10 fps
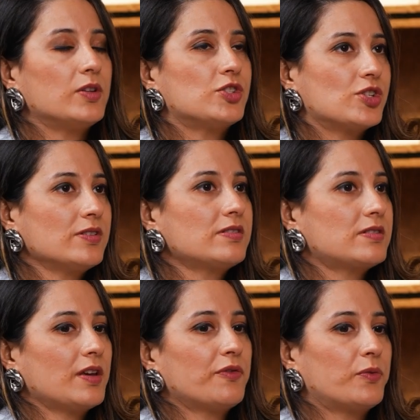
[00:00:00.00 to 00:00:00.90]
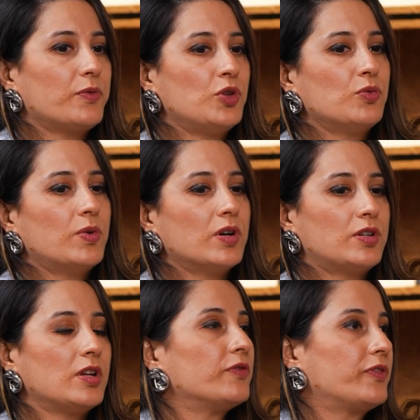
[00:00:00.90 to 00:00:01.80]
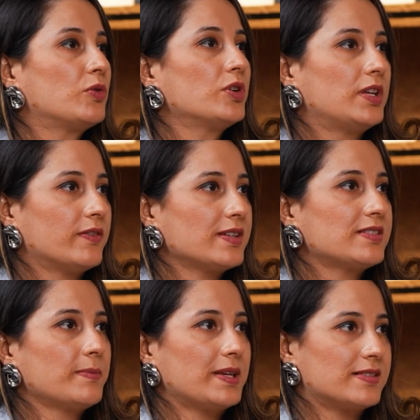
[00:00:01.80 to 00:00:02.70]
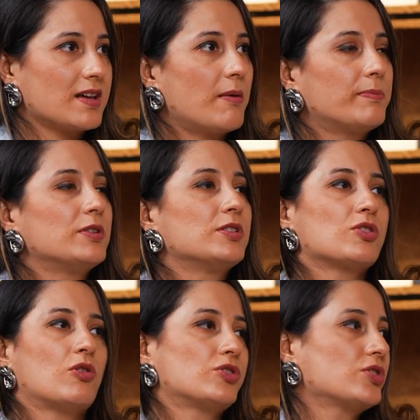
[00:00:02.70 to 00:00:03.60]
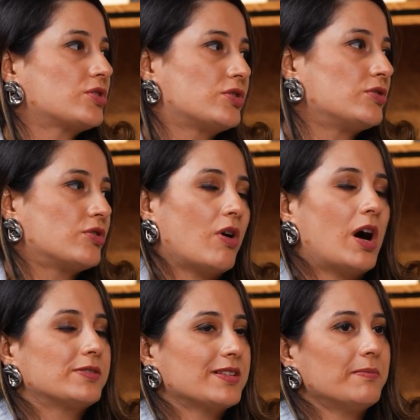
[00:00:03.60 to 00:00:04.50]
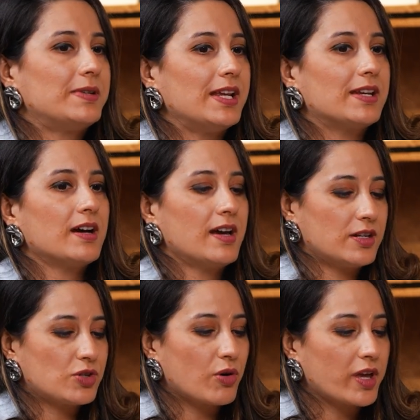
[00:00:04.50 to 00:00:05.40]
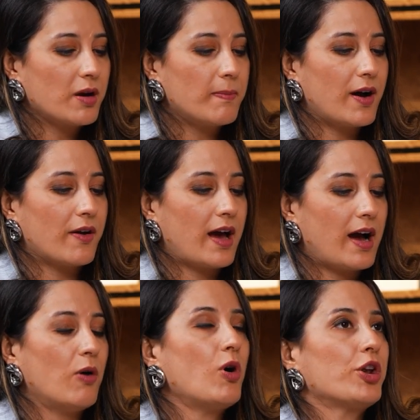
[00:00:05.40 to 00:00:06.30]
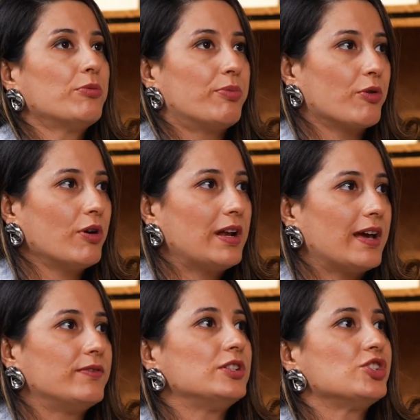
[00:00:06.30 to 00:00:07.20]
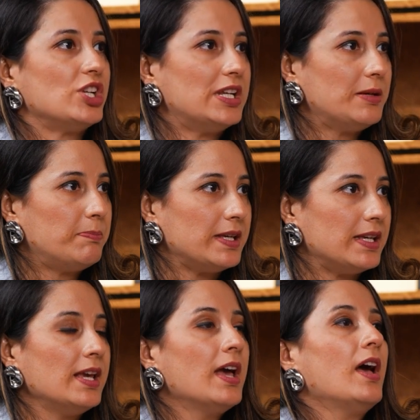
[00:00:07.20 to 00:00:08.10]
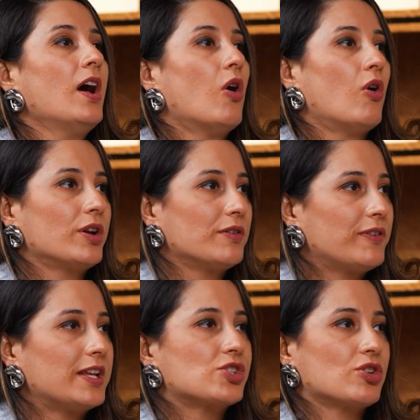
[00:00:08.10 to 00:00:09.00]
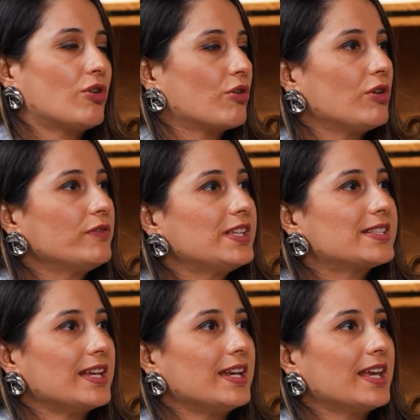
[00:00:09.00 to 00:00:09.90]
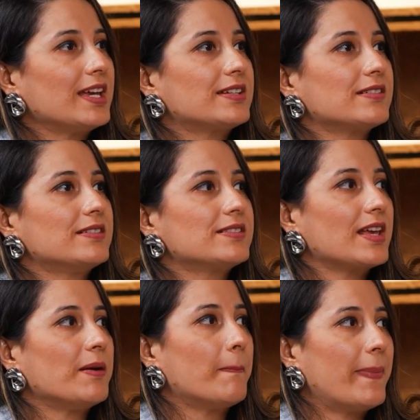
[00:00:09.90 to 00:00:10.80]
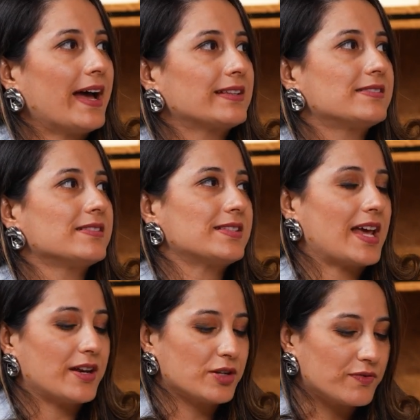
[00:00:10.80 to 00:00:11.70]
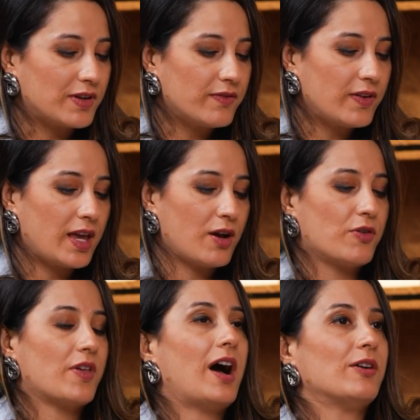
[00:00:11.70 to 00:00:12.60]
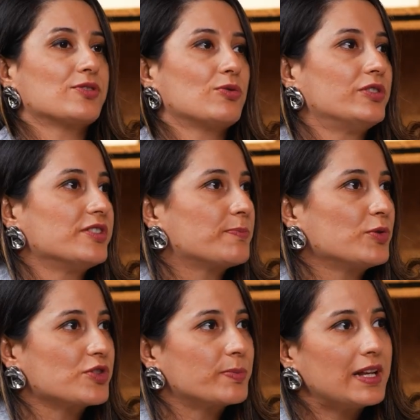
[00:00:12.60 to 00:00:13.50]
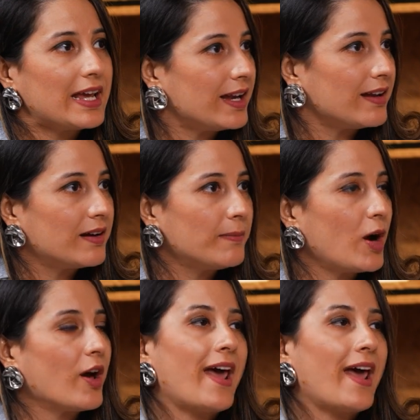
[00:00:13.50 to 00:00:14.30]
just if you could give us some examples or just draw out some data and talking about how on a broad level GDP or inflation or all of these indicators impacts the standard of living or the household disposable income on